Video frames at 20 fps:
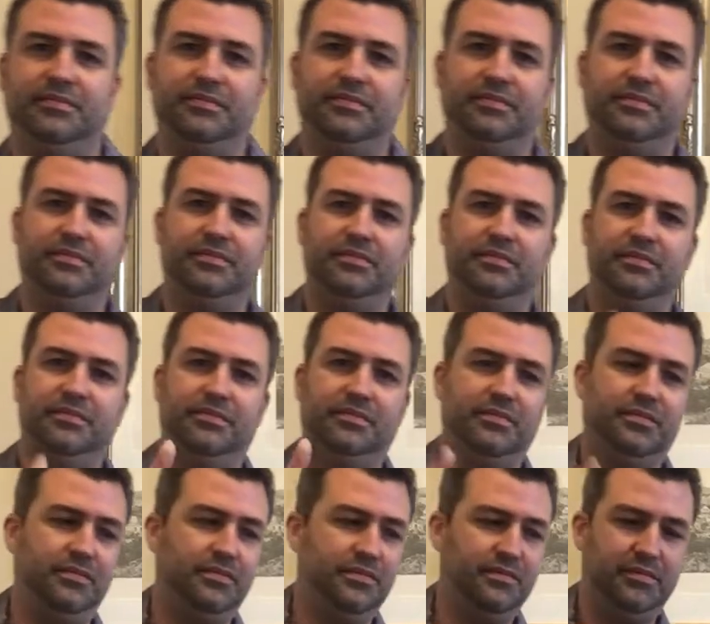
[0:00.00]

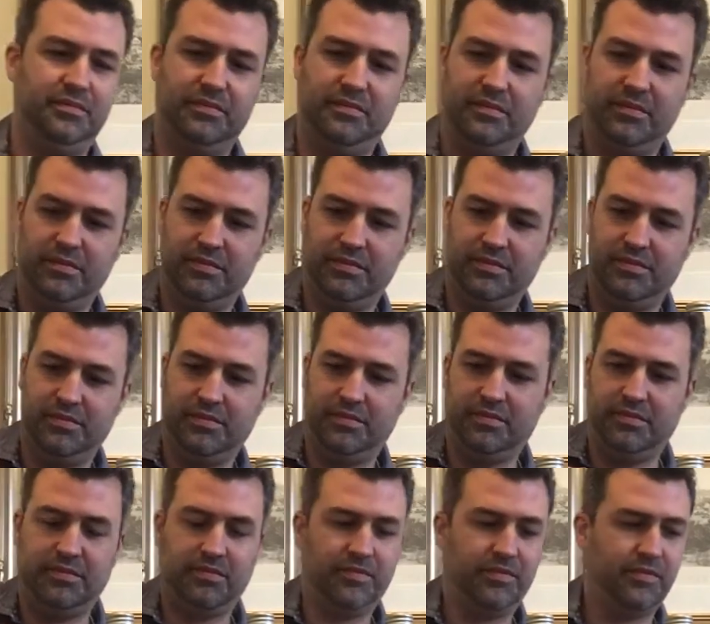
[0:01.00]

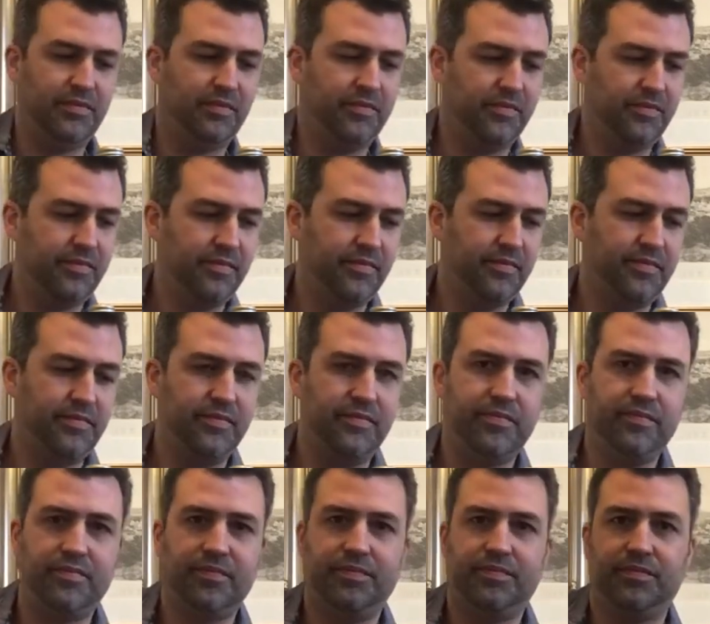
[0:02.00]

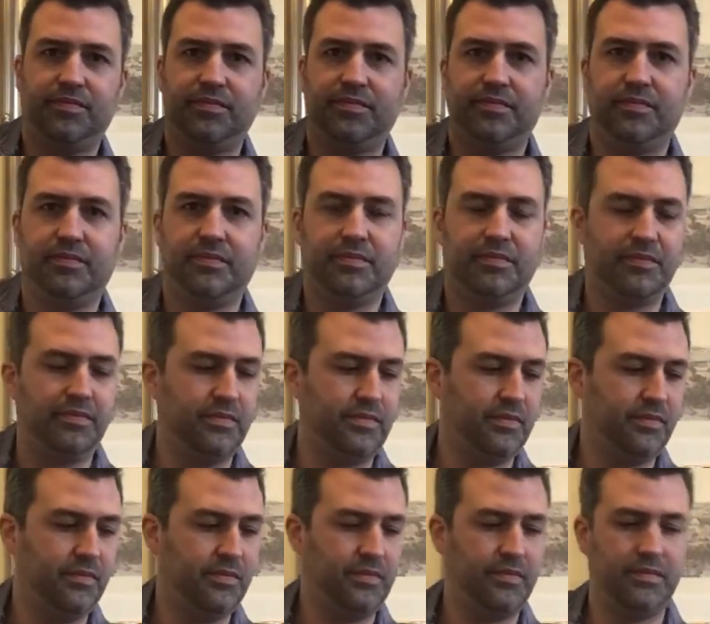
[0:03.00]

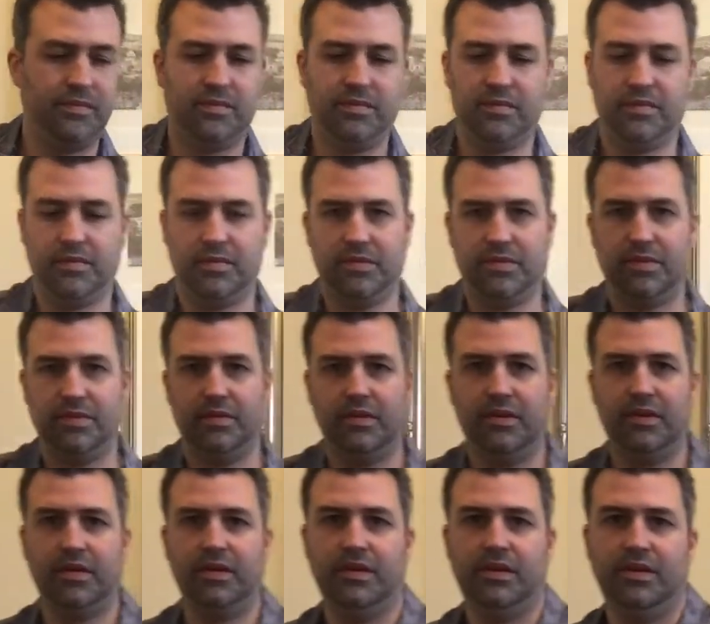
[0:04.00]

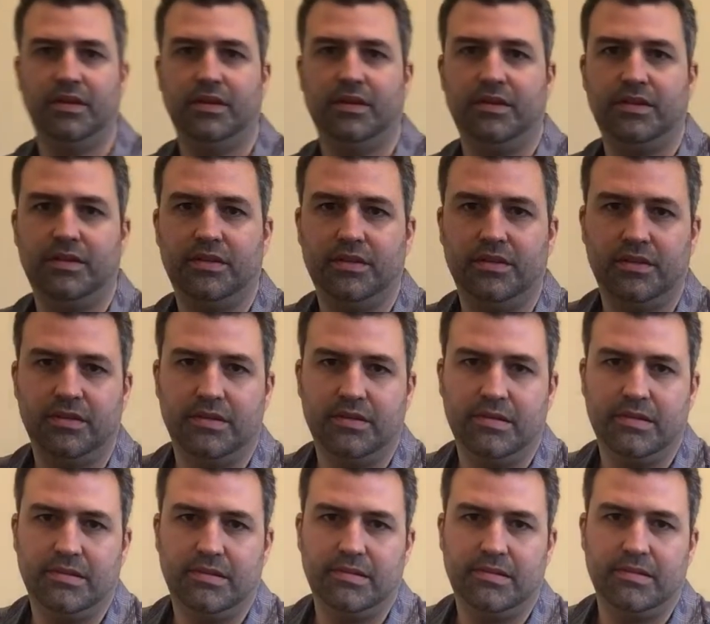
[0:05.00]

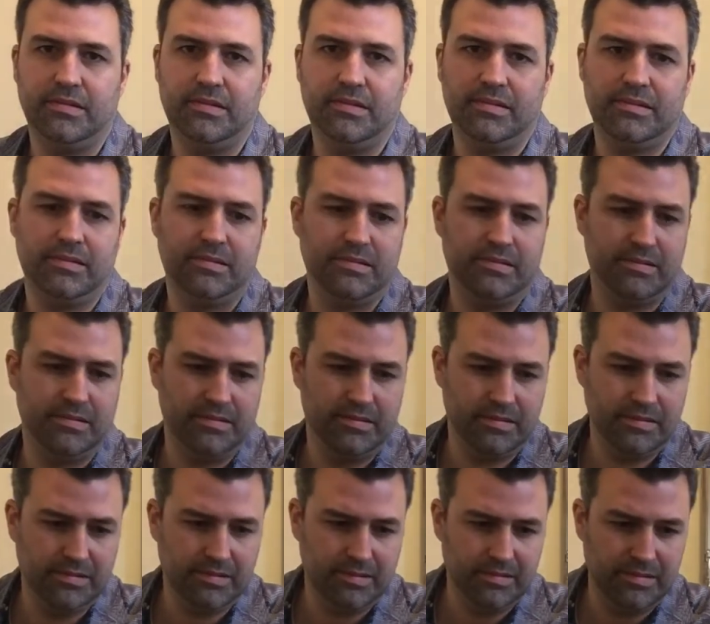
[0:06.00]

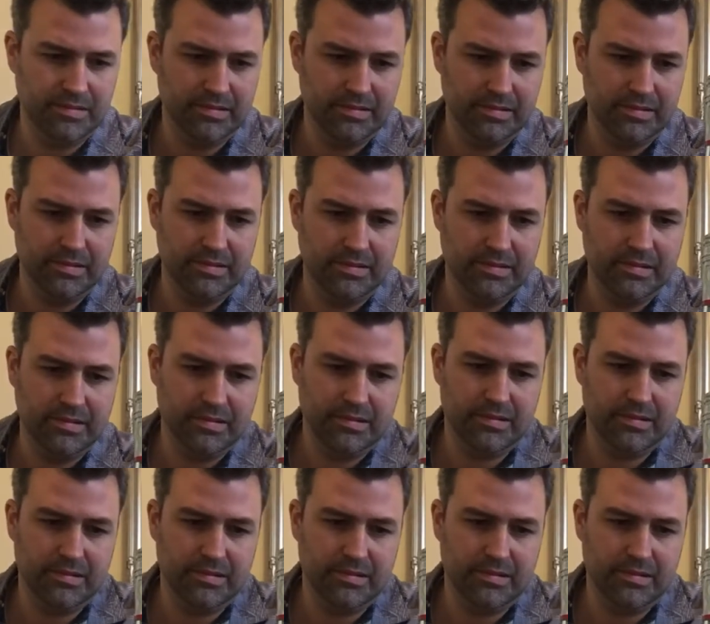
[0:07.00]
(silence)